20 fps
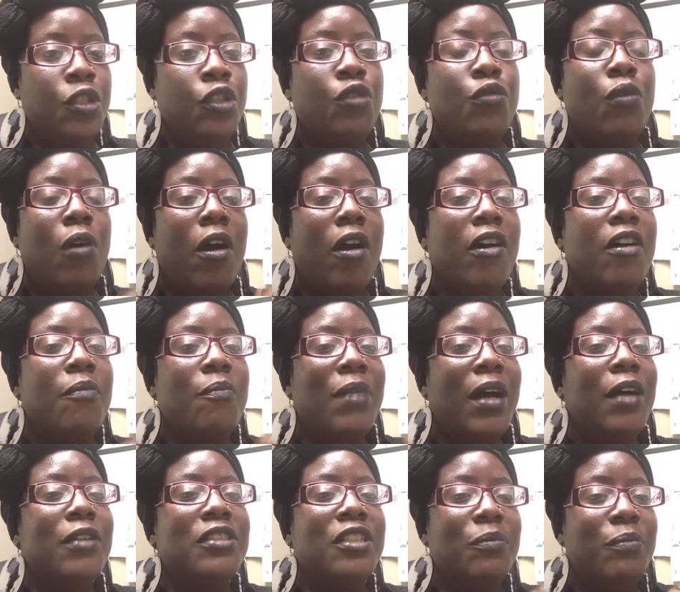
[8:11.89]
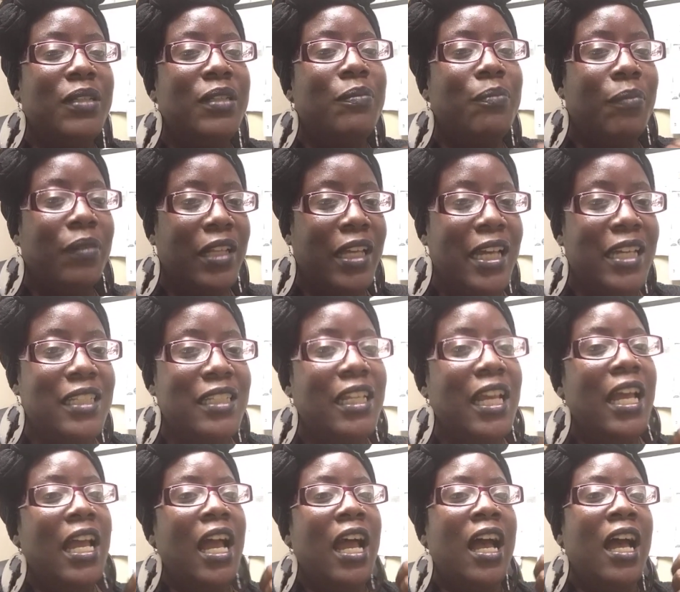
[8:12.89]
you are about to be blessed
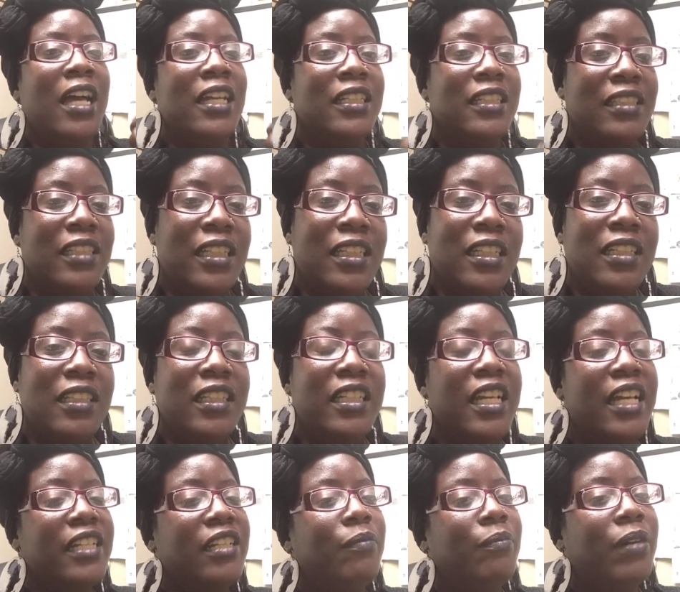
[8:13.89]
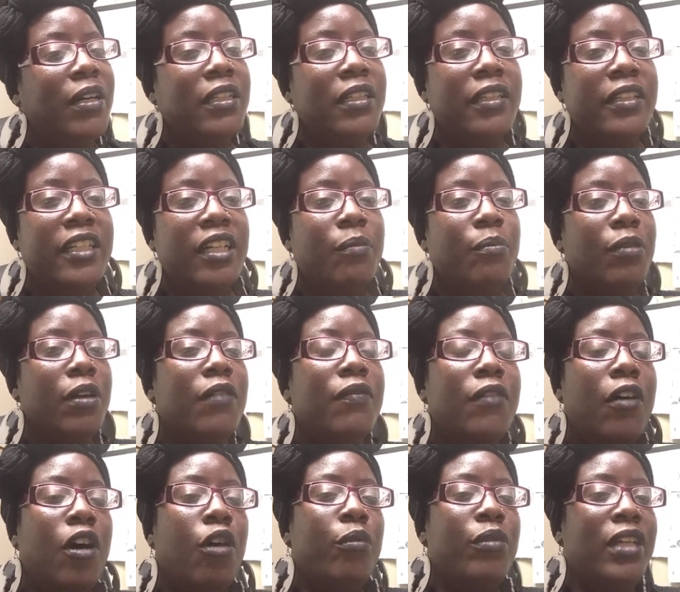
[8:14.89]
exceedingly and abundantly
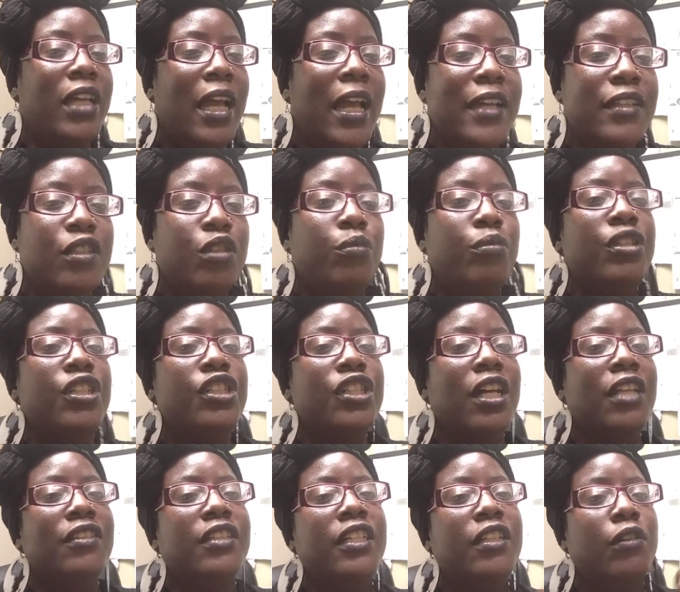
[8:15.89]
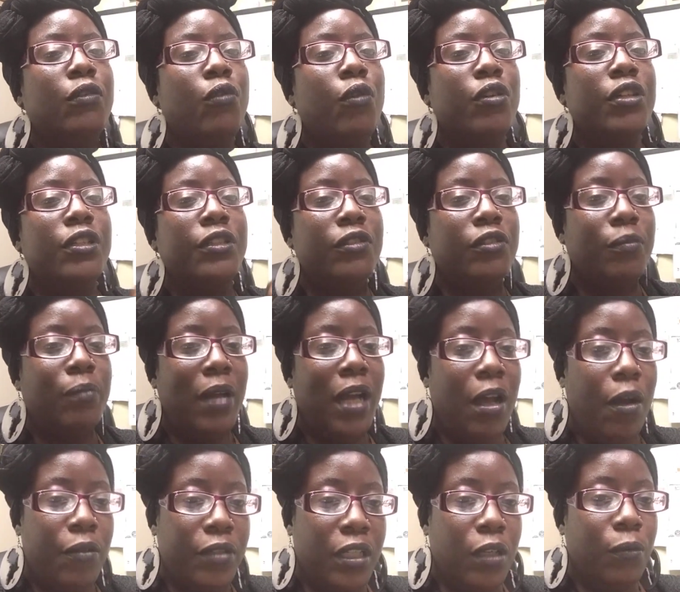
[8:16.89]
above all we ask, so we shall think according to the
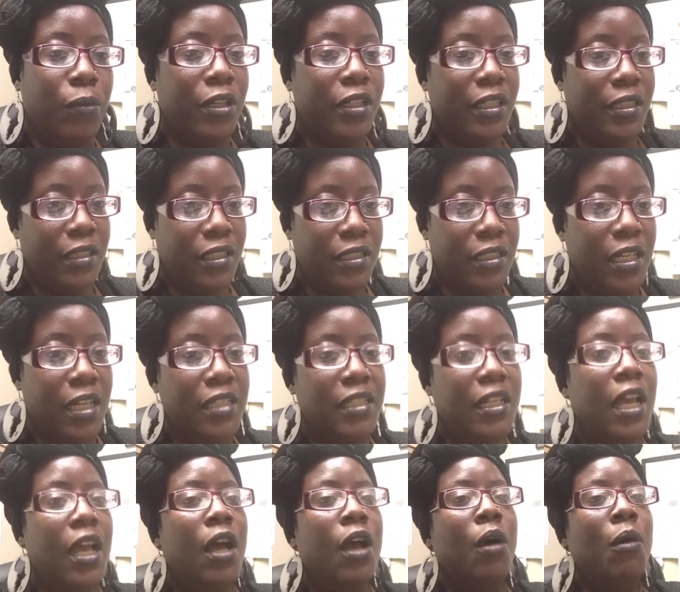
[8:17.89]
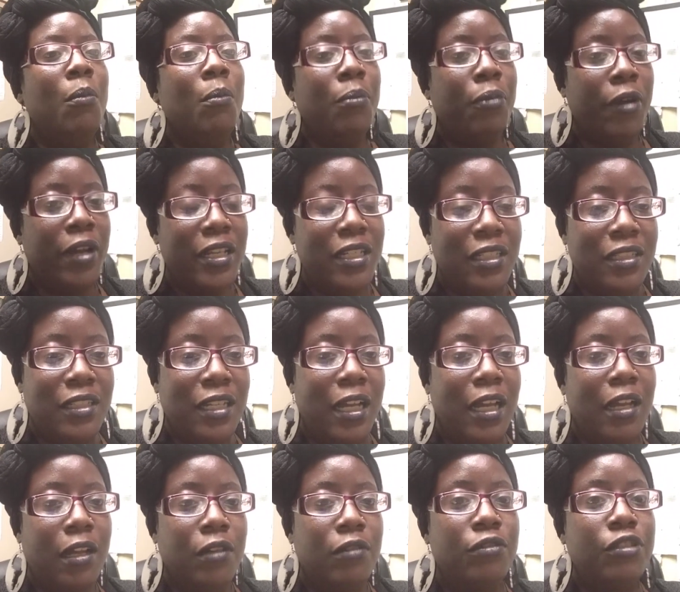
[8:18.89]
power that worketh in us. Pressed
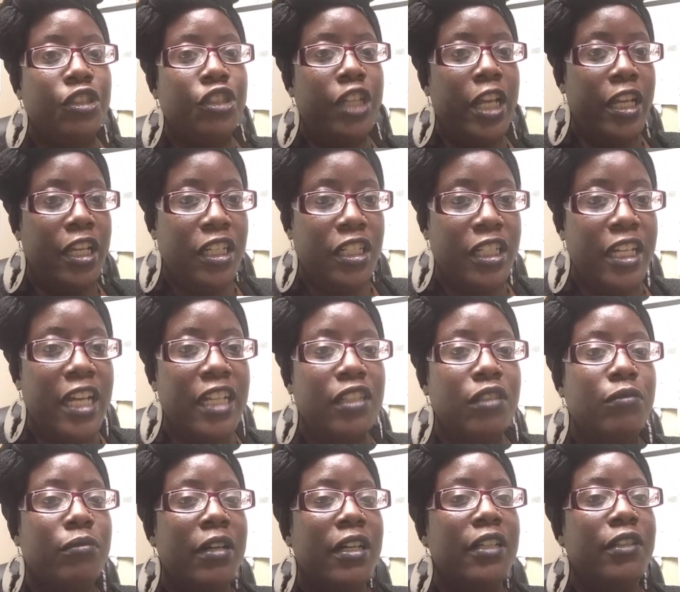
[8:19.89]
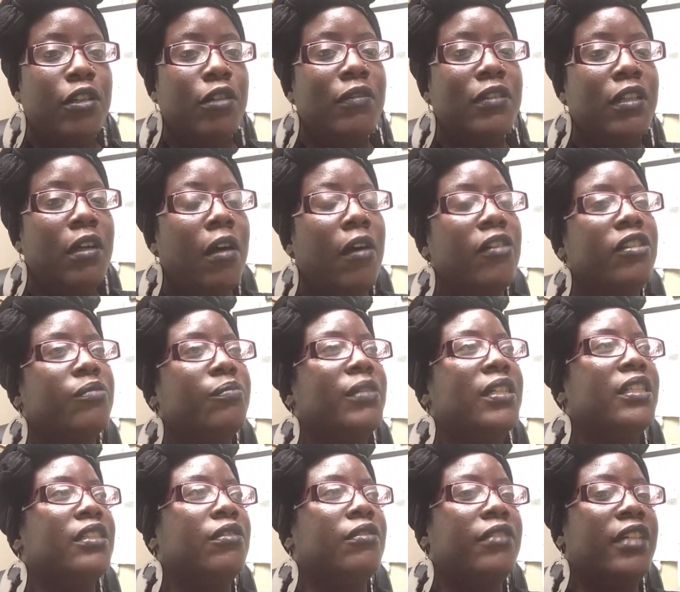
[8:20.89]
down, shaken together, running over, cause
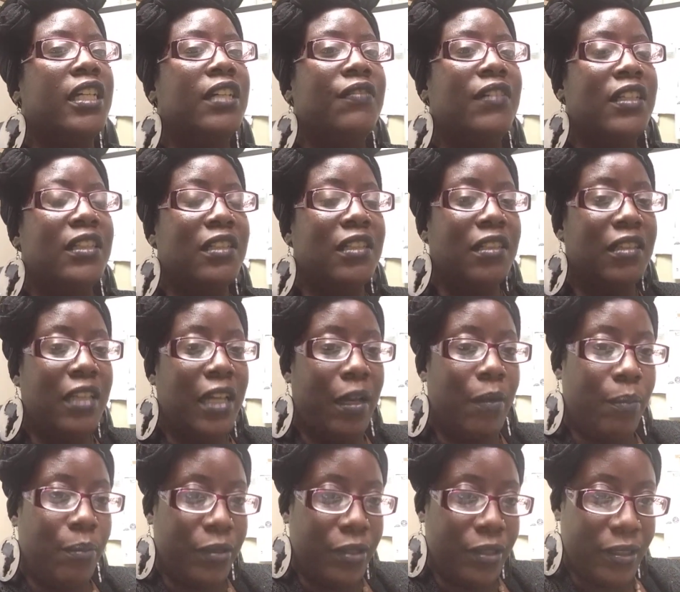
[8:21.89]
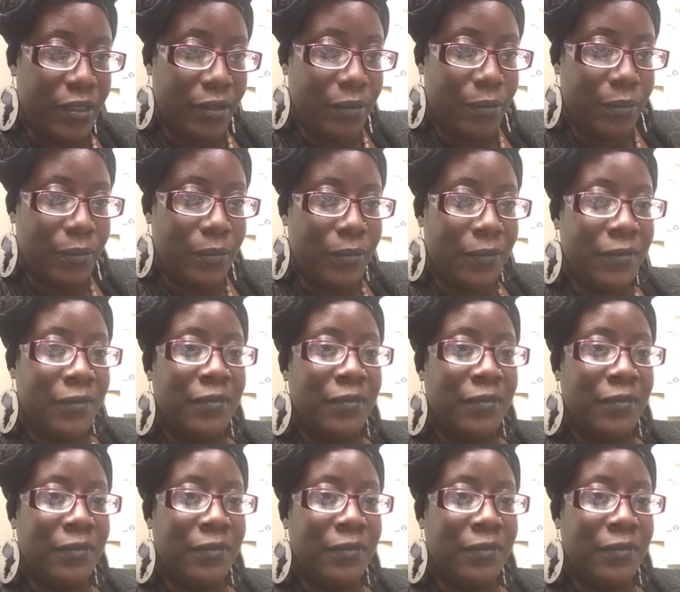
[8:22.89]
men to give unto thy bosom.